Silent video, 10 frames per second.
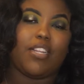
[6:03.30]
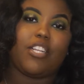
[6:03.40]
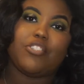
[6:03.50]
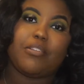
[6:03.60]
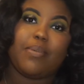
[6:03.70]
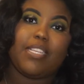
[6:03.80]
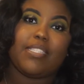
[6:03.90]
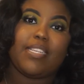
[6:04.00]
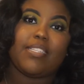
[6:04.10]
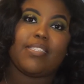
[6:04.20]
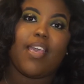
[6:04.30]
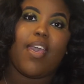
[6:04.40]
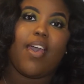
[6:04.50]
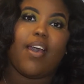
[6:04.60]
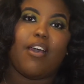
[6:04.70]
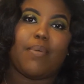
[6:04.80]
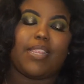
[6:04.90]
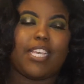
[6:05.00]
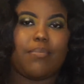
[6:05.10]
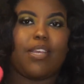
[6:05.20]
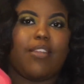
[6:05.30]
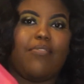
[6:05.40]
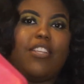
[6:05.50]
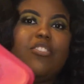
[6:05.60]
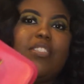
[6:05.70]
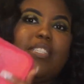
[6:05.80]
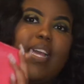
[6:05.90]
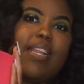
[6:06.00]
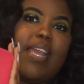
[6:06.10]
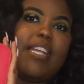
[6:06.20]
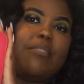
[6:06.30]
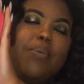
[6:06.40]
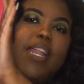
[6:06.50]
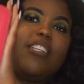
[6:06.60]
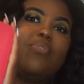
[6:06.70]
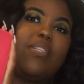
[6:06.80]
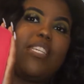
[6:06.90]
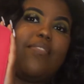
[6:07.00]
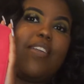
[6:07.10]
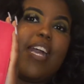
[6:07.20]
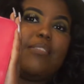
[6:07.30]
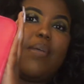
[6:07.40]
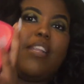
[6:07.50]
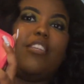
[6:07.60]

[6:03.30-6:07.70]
luxury pieces. I think I'm going to venture to that next. But I just want to give you guys my